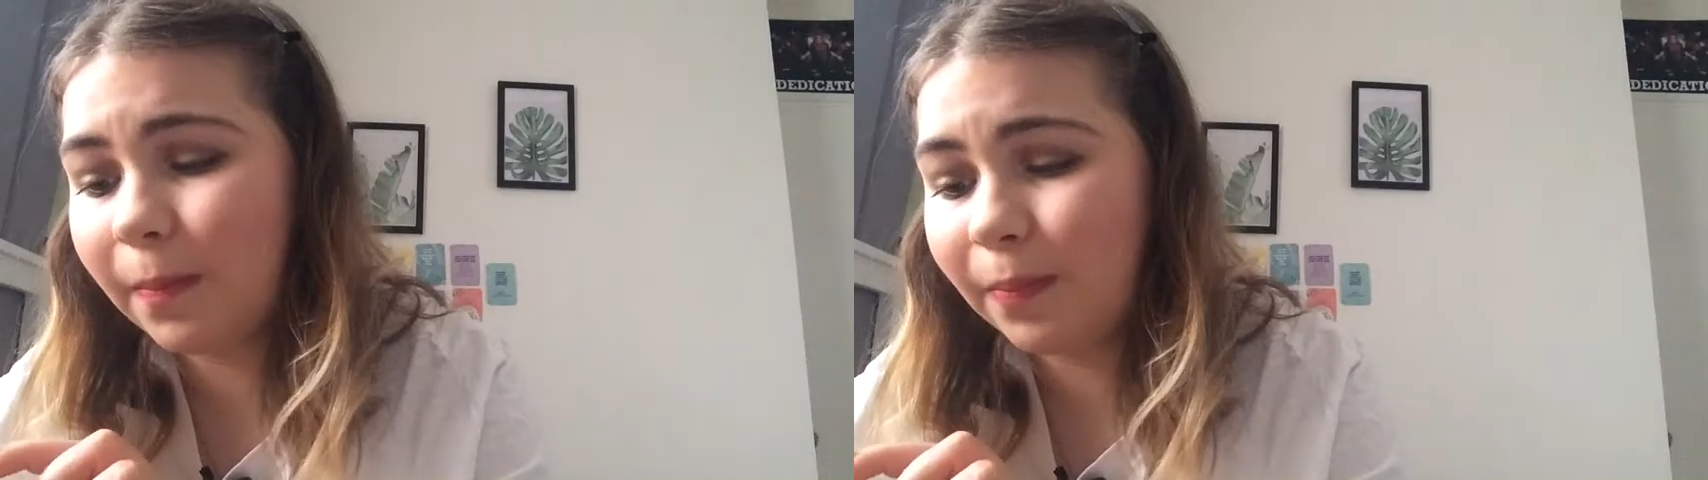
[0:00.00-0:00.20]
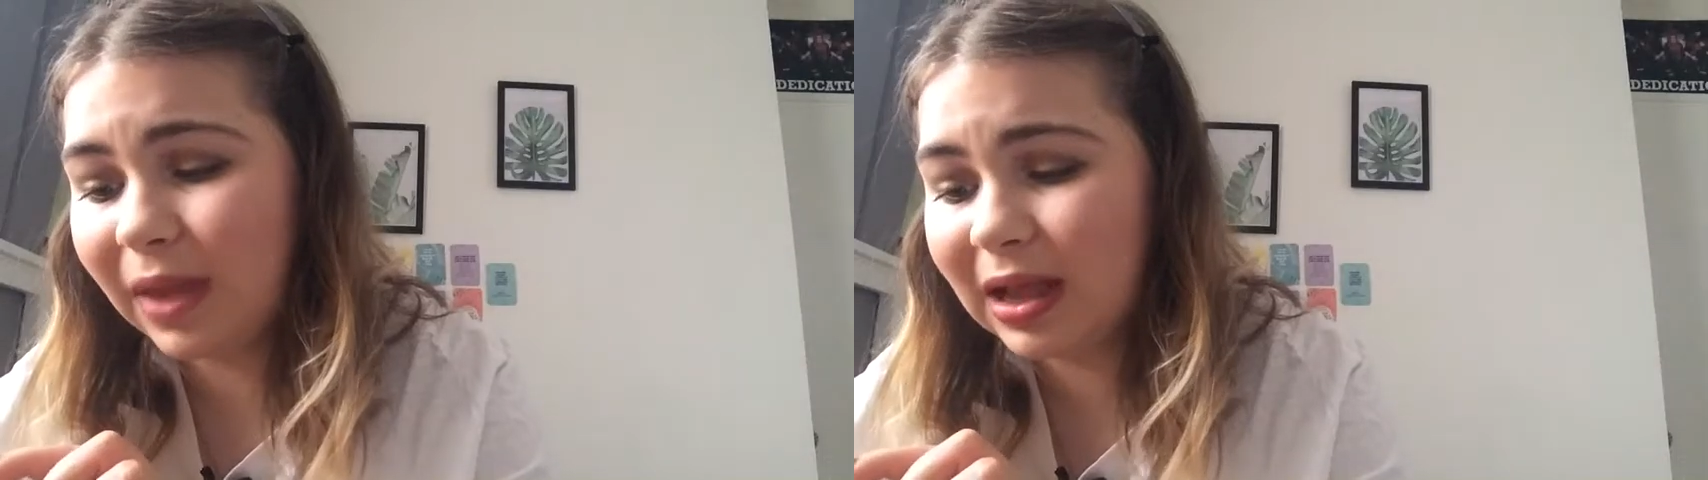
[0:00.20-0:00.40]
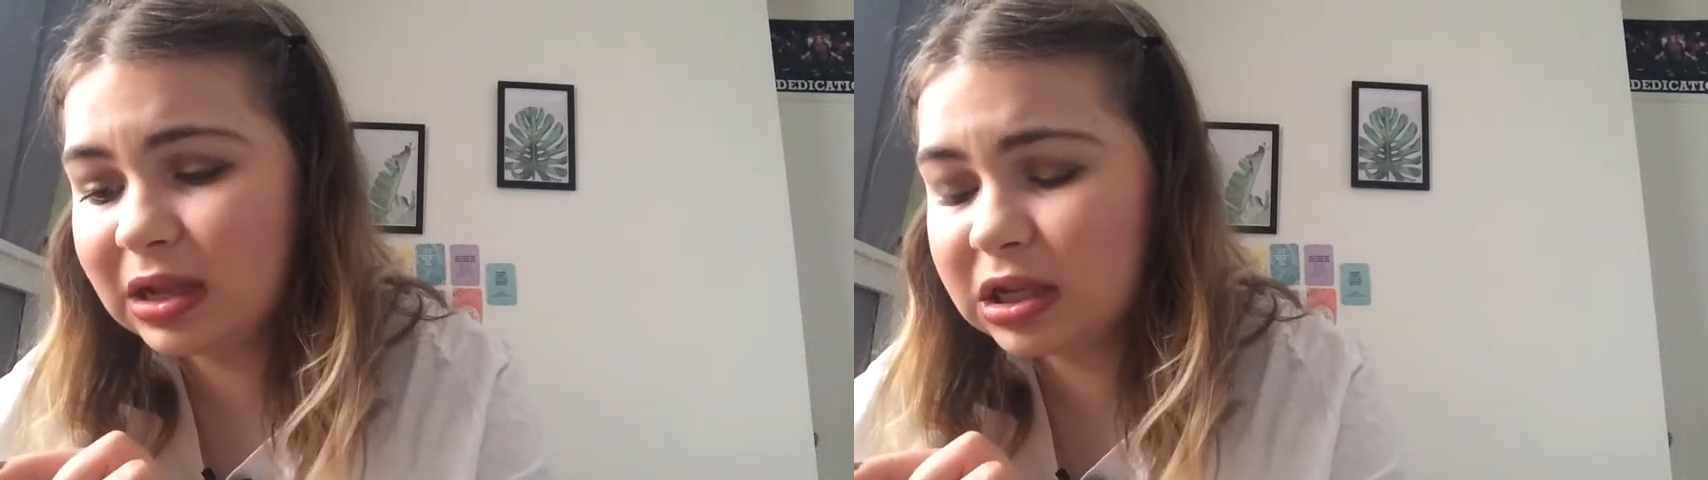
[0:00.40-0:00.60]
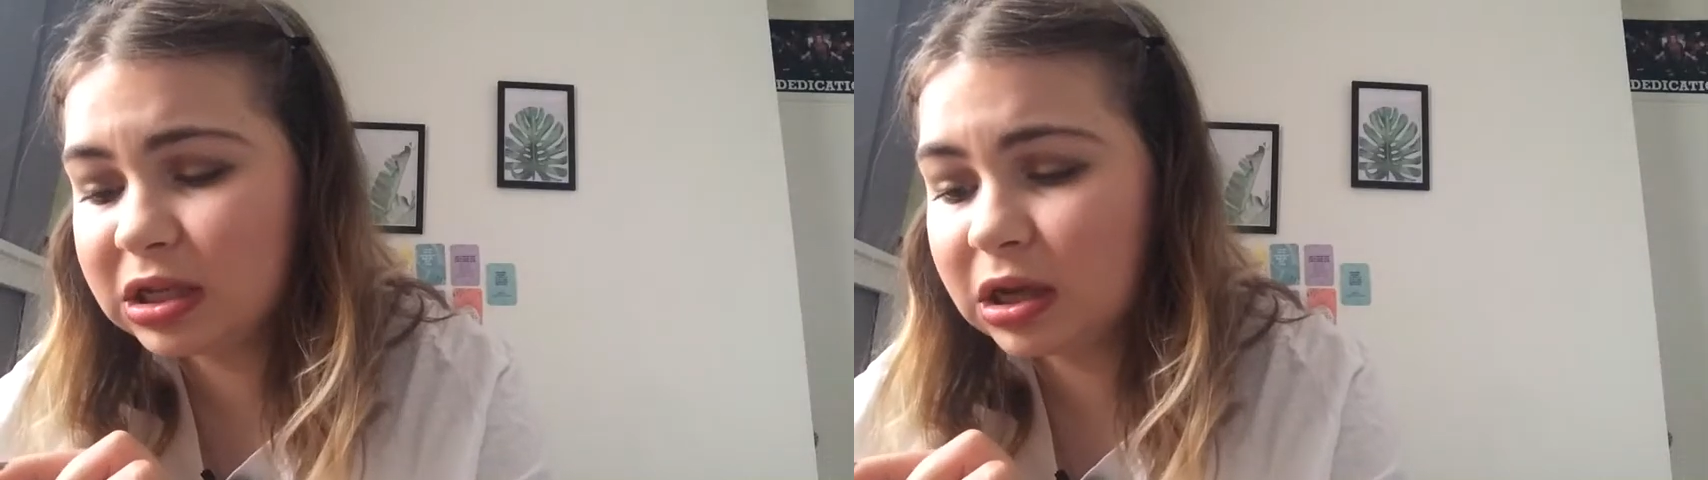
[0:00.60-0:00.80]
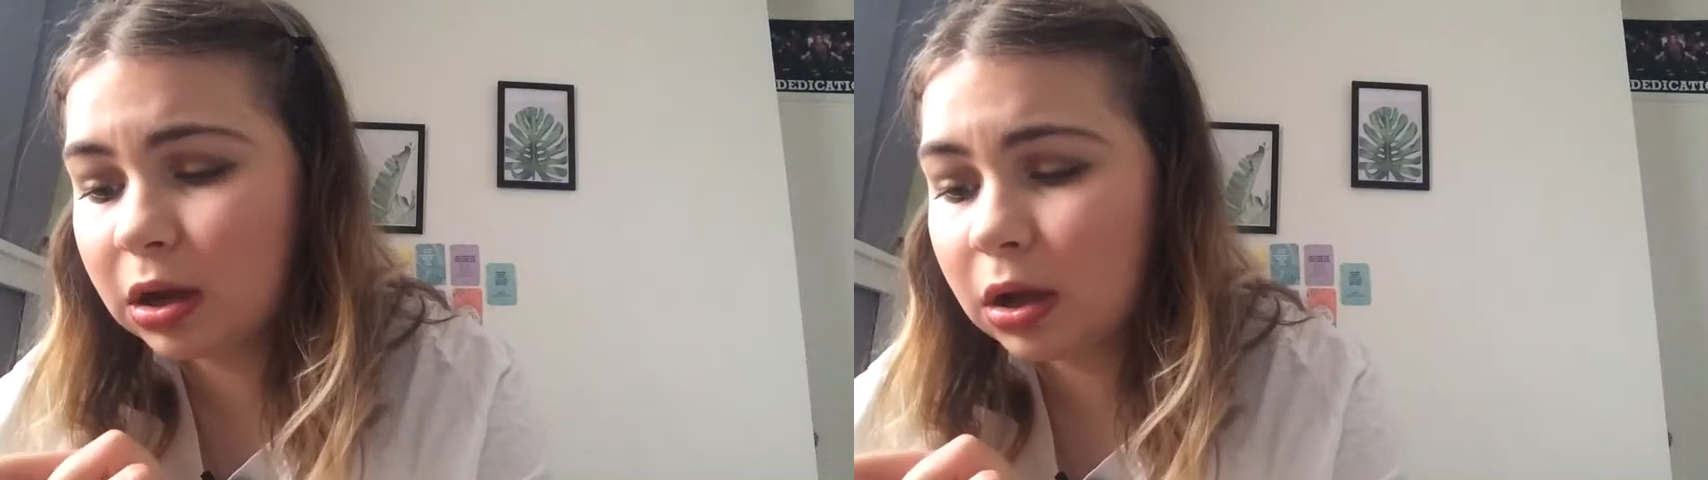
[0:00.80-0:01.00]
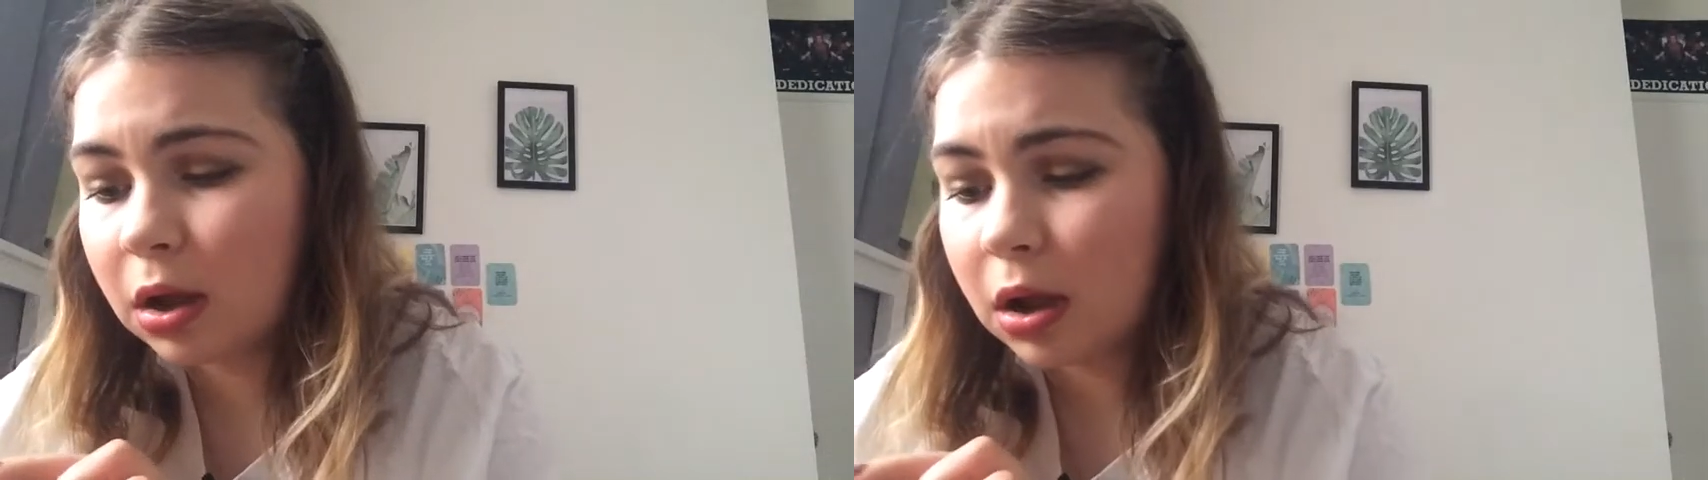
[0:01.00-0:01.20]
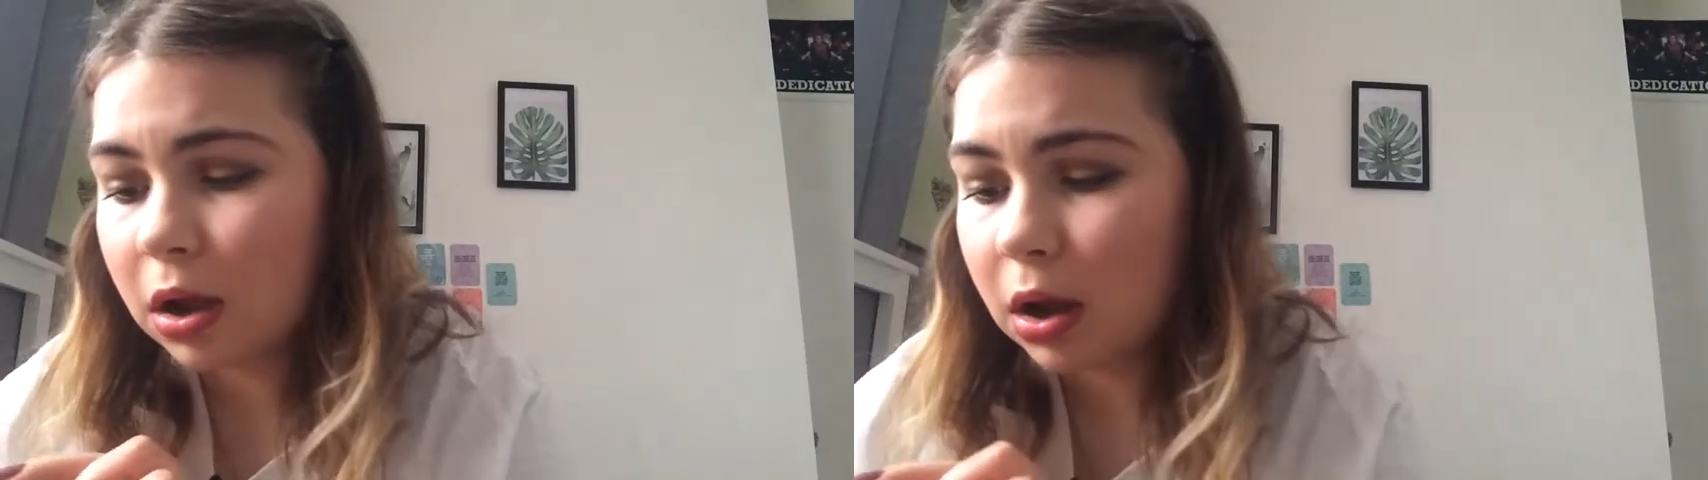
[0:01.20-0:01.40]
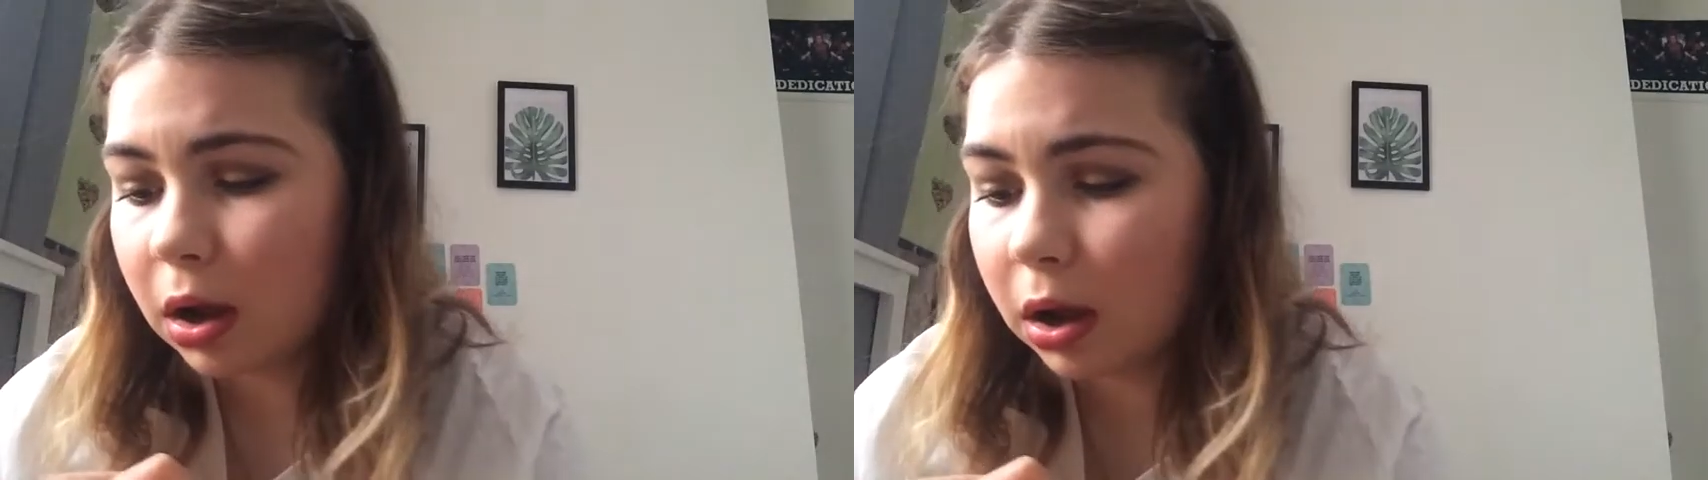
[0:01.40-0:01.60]
Mist,
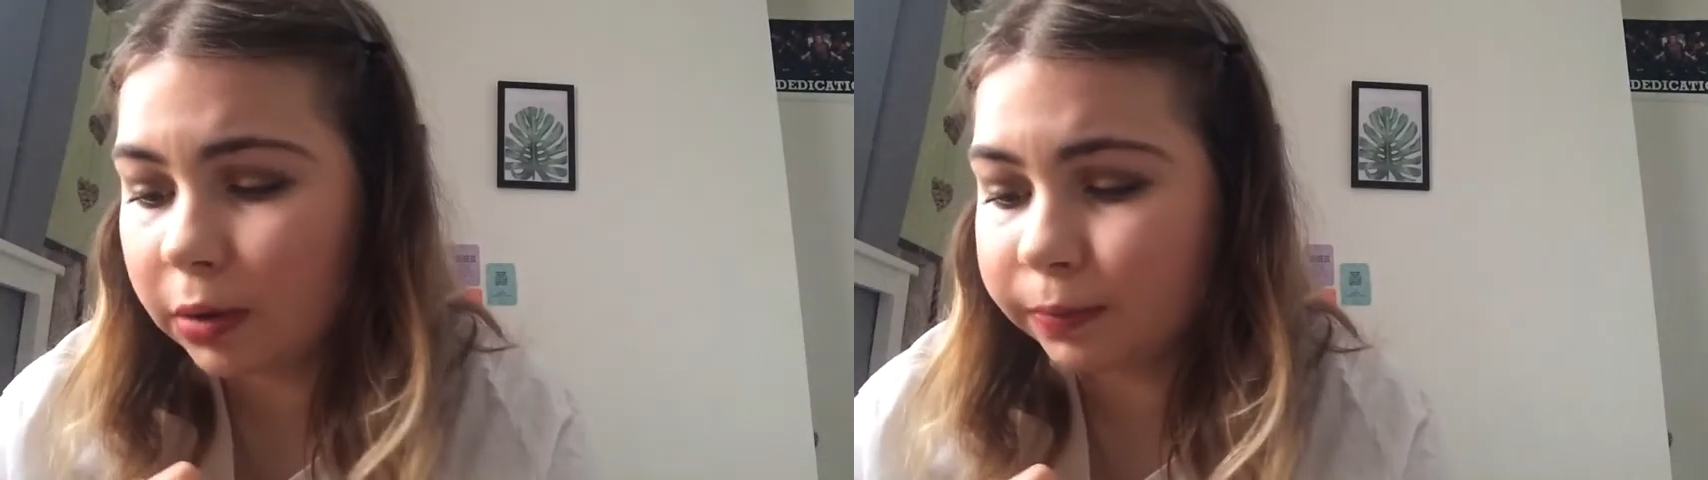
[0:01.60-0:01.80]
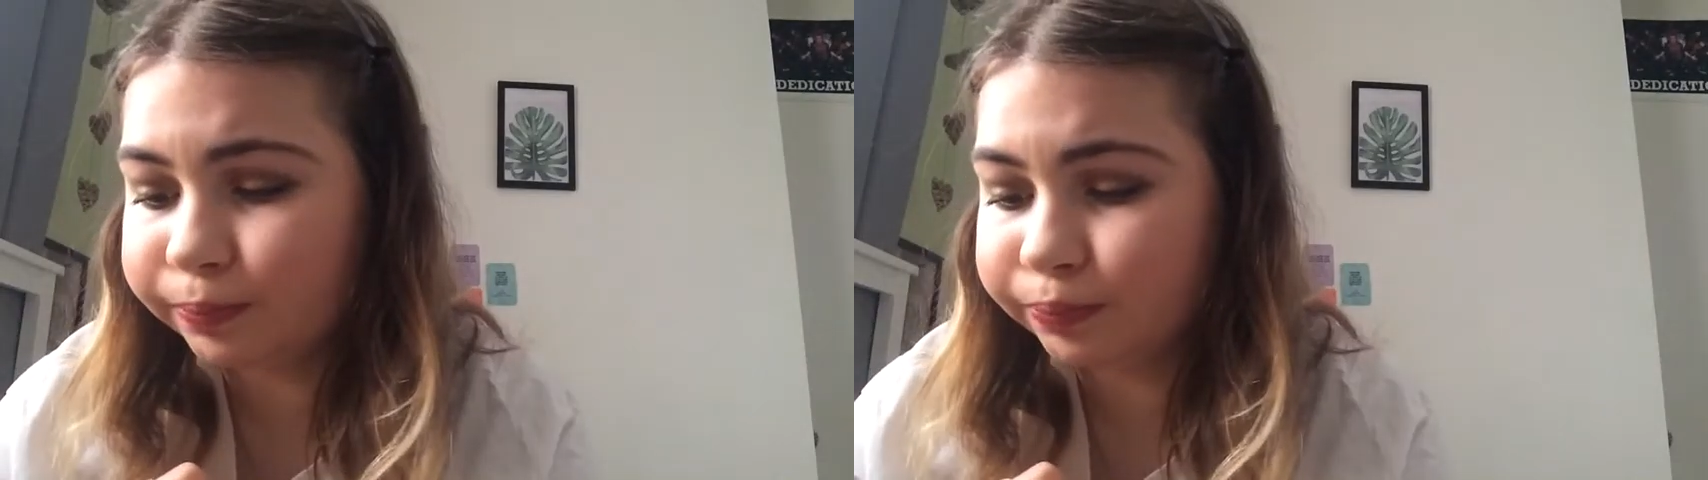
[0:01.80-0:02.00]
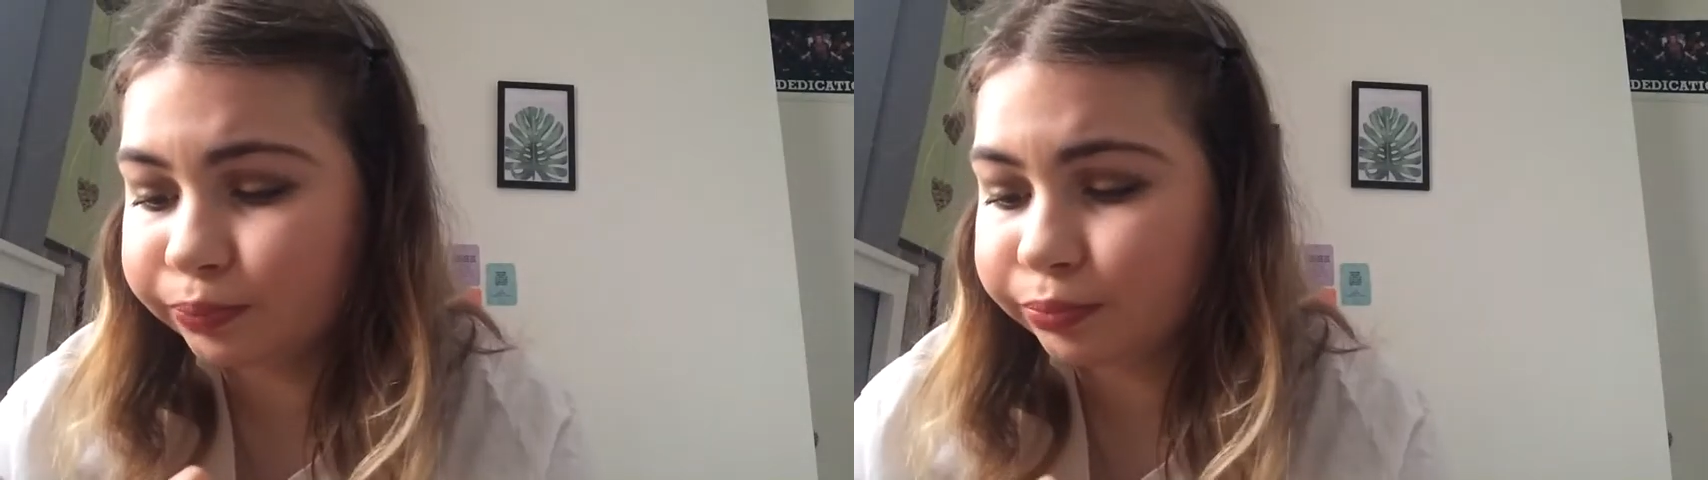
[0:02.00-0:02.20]
and